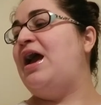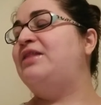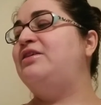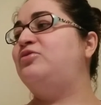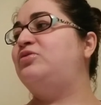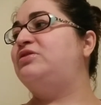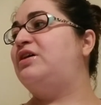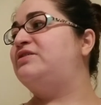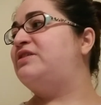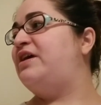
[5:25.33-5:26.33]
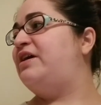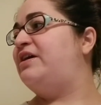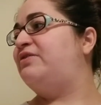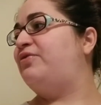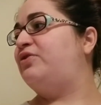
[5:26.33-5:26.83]
And this one does say
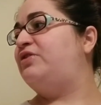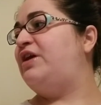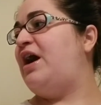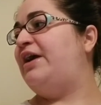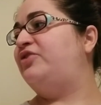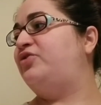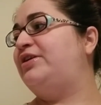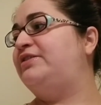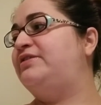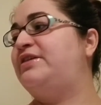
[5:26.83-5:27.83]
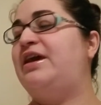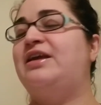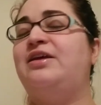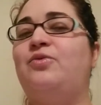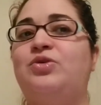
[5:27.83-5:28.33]
it's for dehydrated
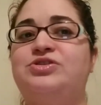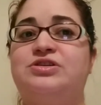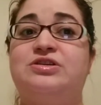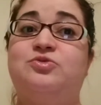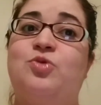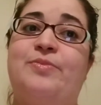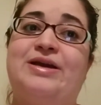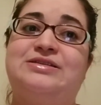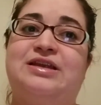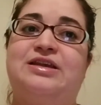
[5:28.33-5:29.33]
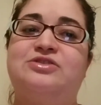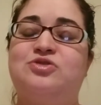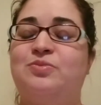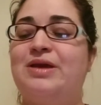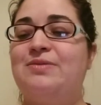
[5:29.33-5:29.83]
skin, which is what my skin is.
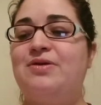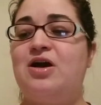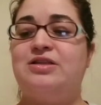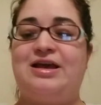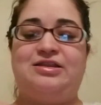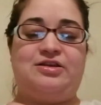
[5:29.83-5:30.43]
So maybe I'll like